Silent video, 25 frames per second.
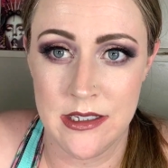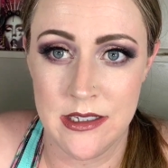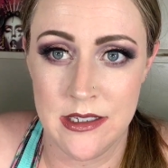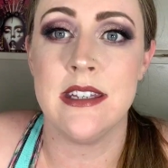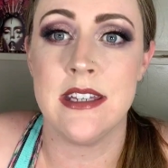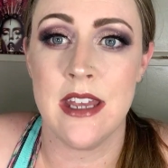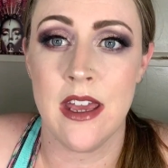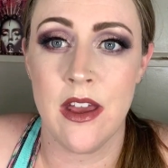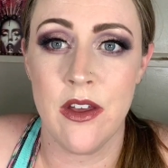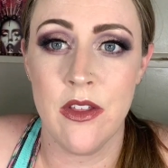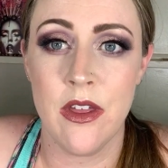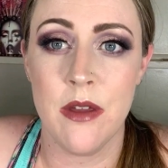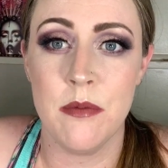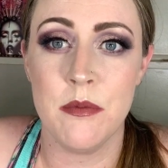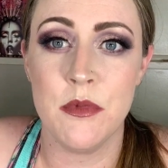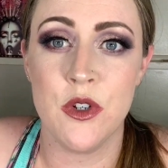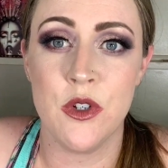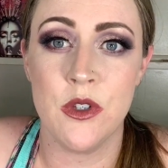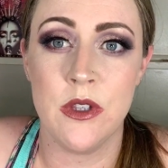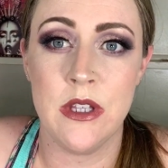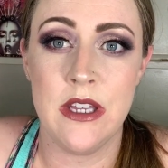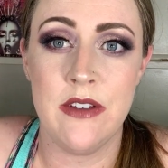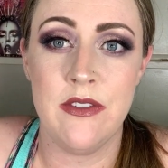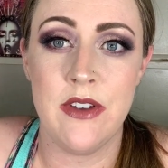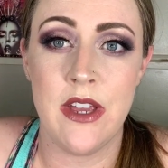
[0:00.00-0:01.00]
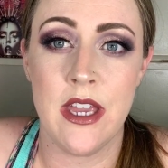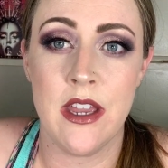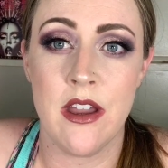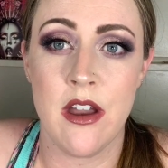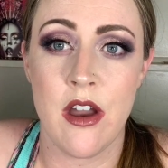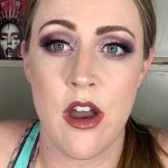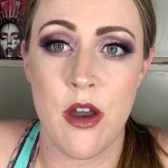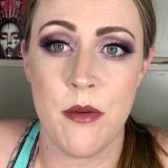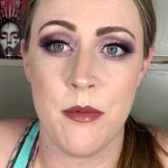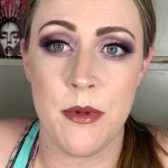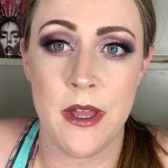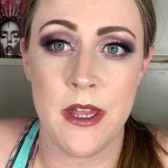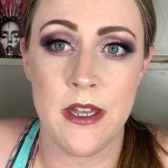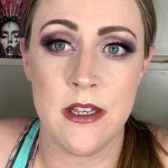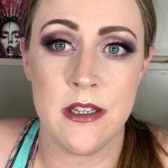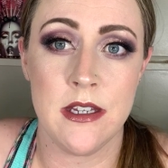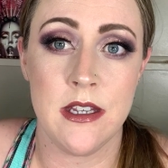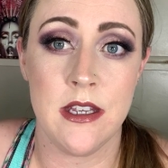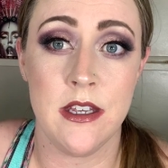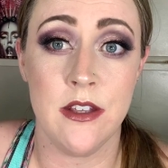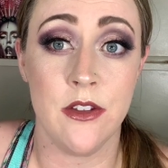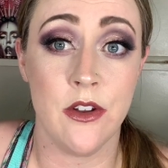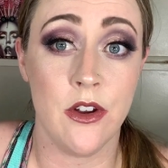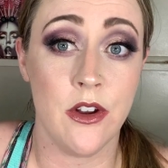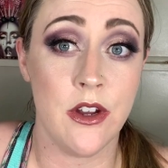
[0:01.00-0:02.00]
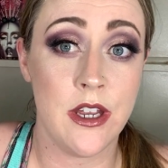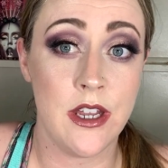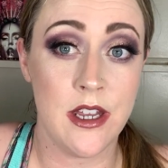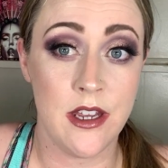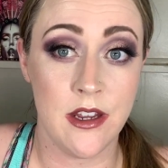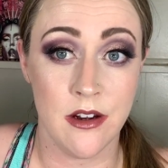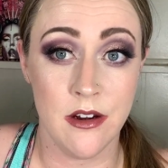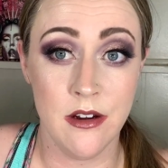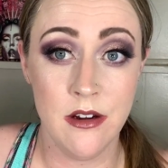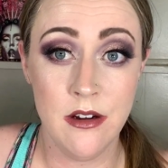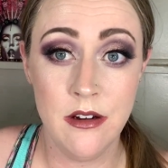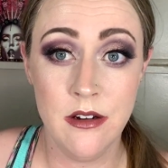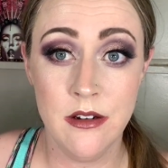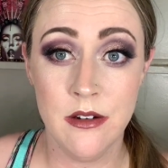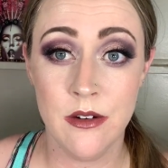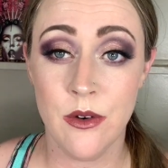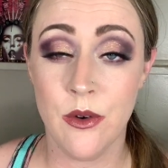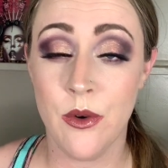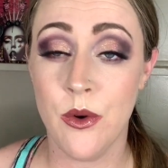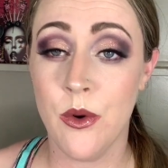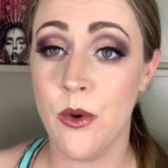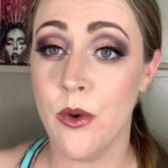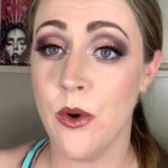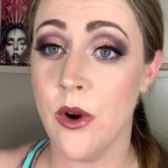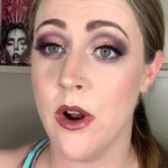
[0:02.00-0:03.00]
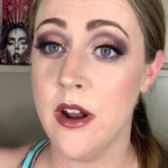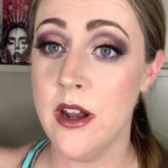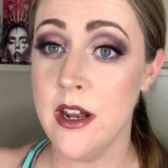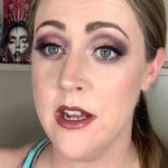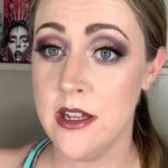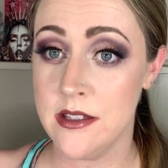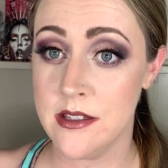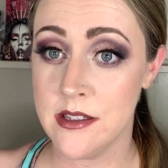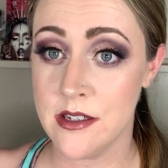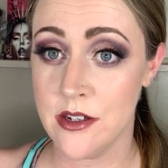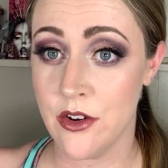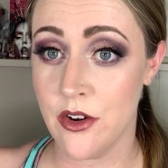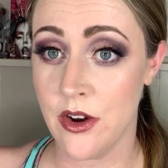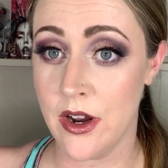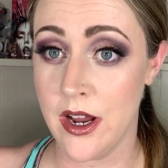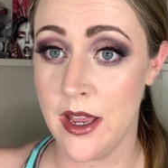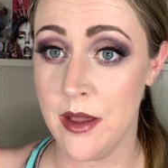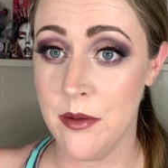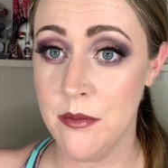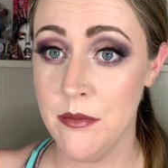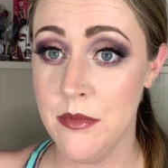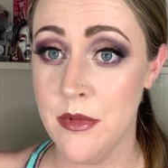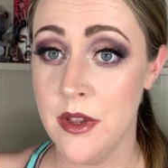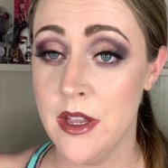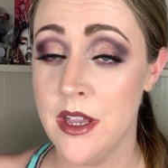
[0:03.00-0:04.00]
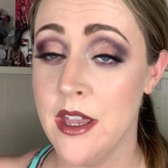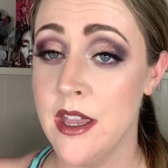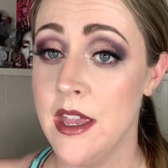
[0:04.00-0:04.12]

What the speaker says: tell them to leave a comment either here or on Instagram